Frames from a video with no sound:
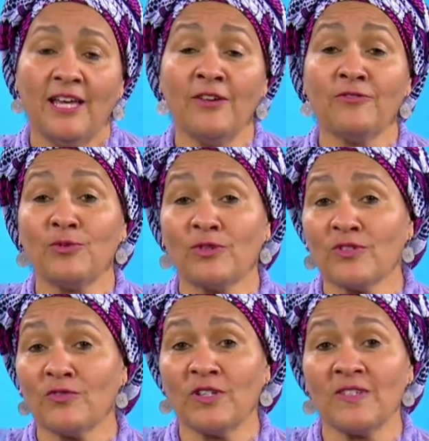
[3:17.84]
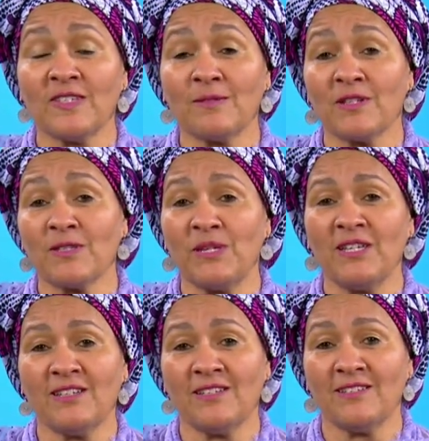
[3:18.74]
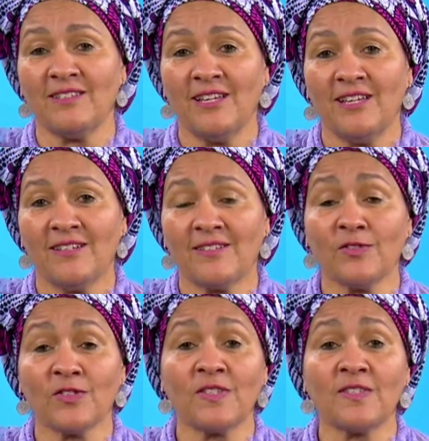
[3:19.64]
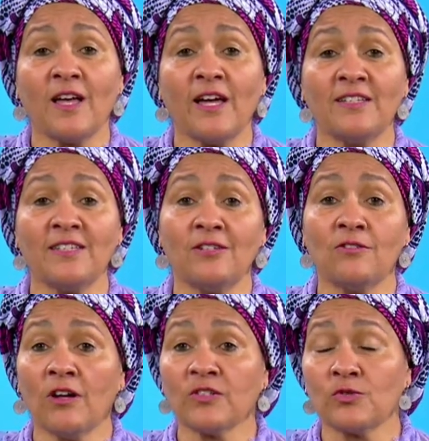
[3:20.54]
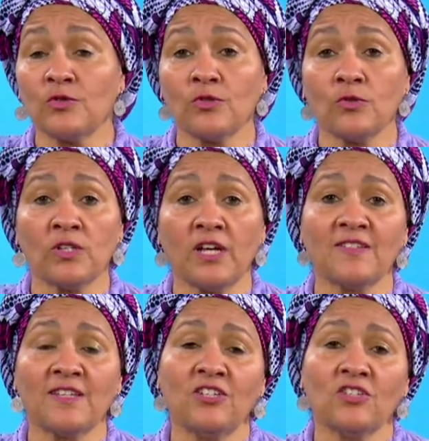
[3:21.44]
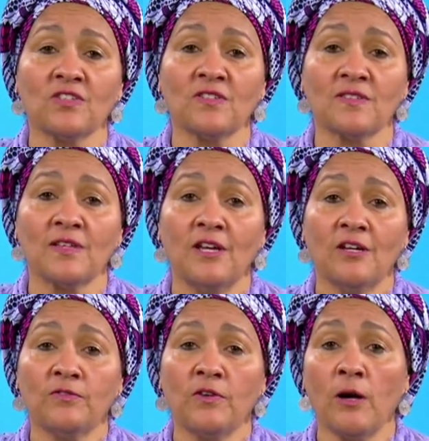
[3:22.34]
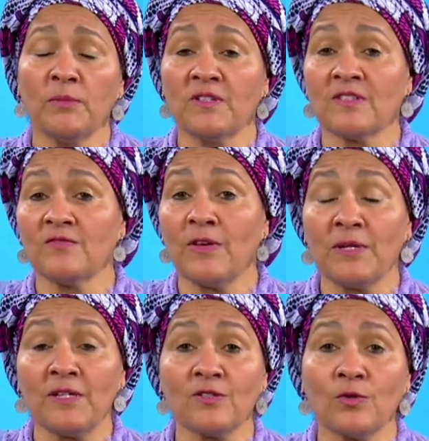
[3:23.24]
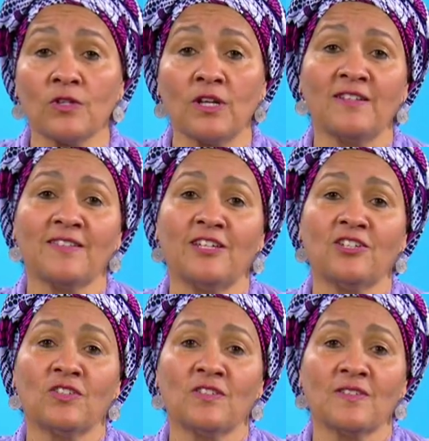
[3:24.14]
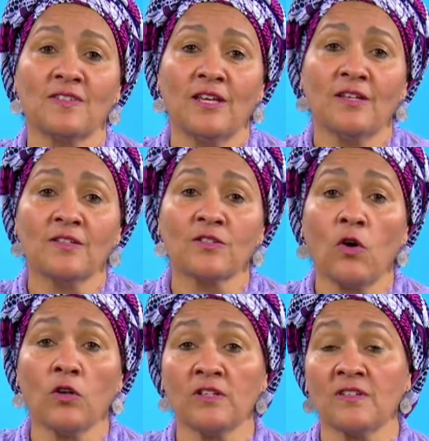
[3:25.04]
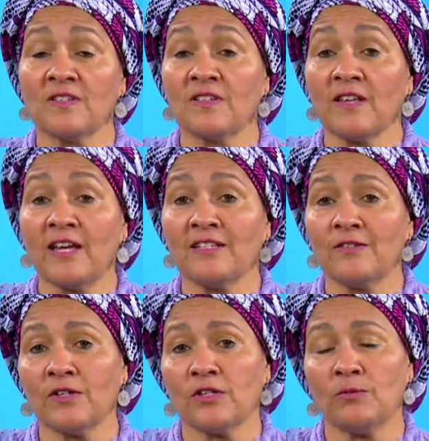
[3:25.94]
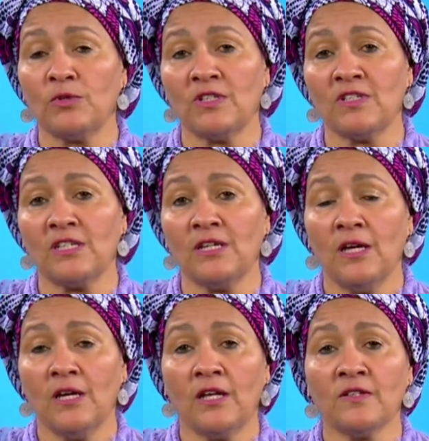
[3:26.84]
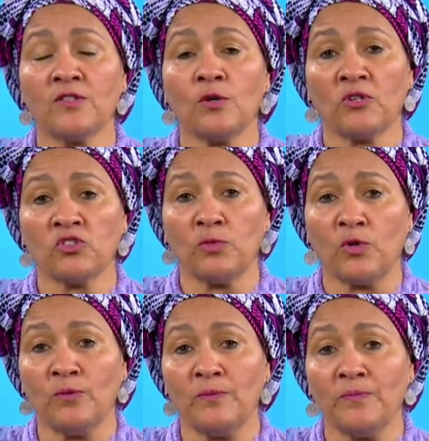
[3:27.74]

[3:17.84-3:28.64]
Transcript: Everyone's voices must be heard. Civil society, grassroots organizations, farmers, feminist organizations, scholars, the scientific community, and so much more.